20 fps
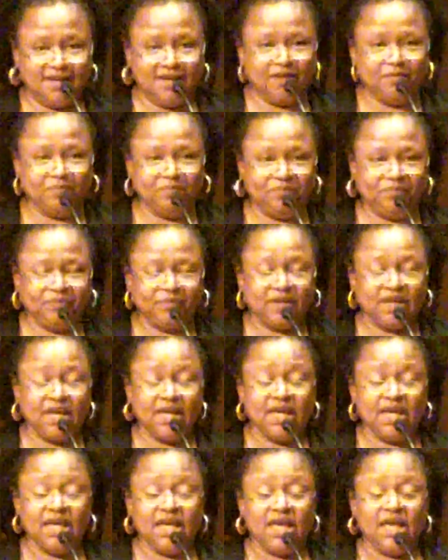him,
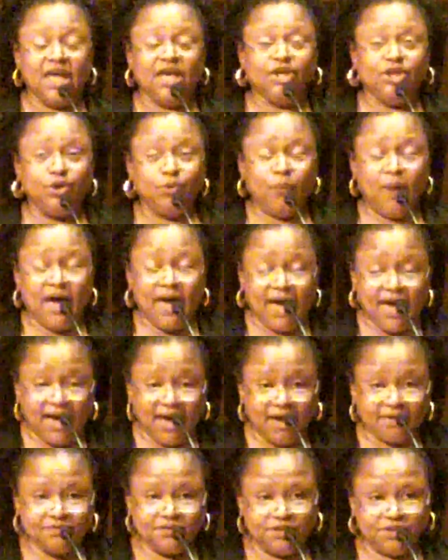you
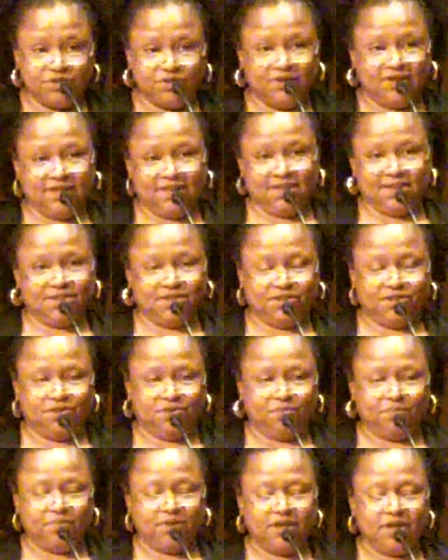have to drink this
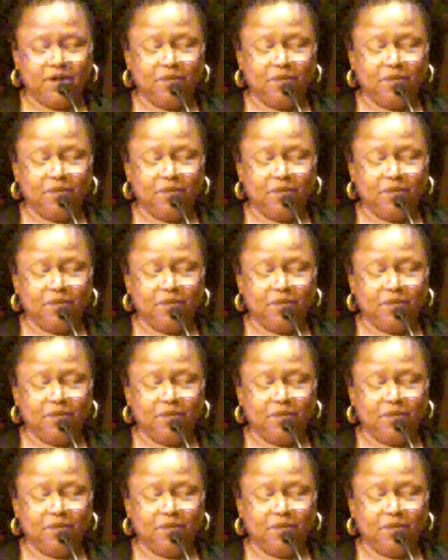soup.